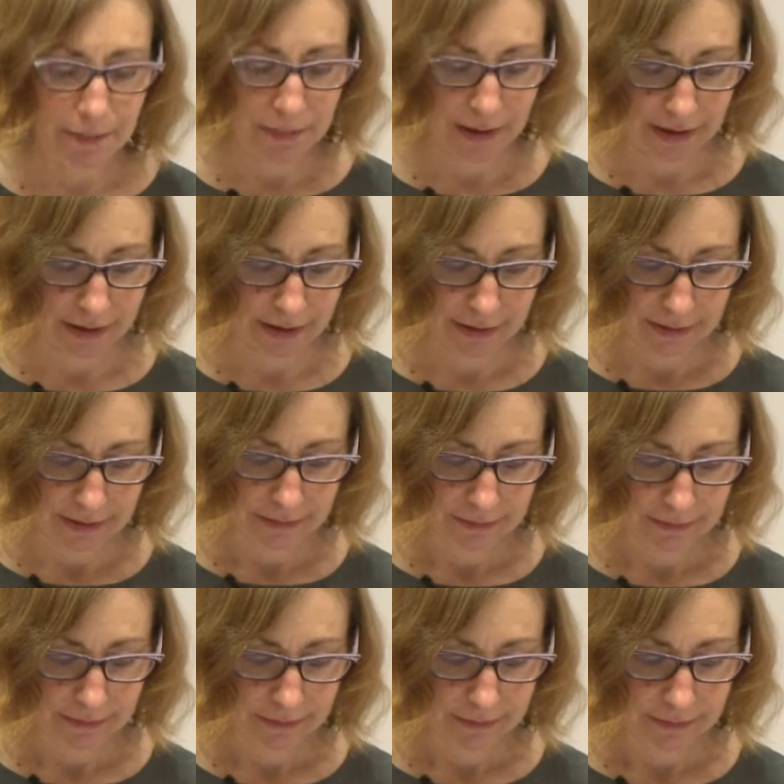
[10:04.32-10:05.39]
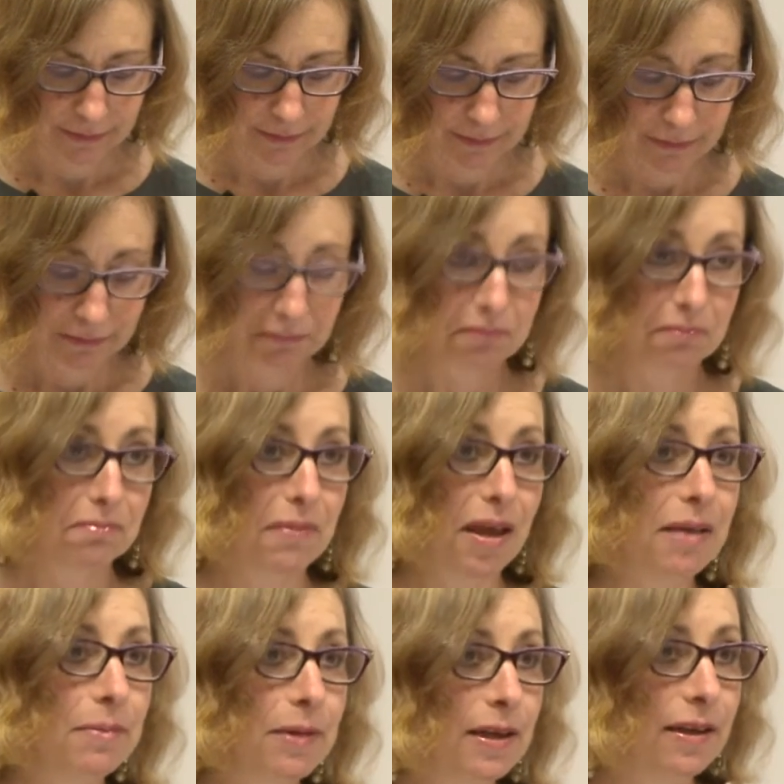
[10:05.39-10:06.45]
epic,
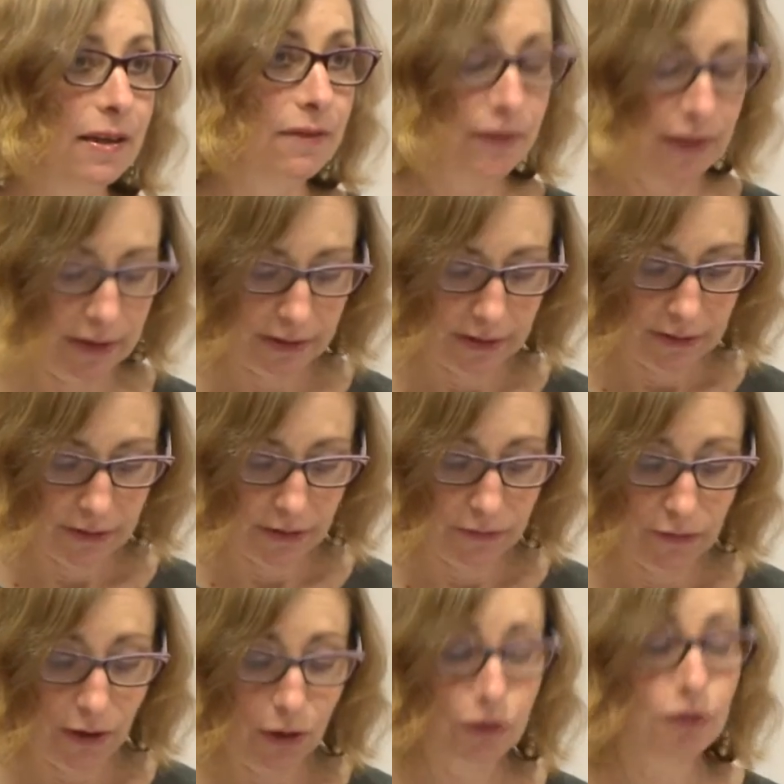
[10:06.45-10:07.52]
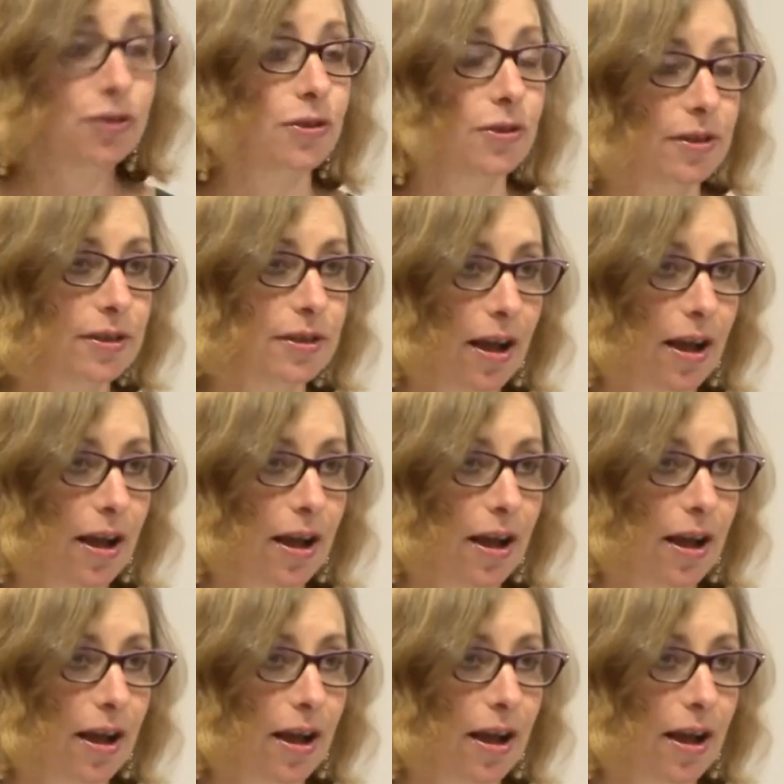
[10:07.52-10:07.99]
maybe even the Volsung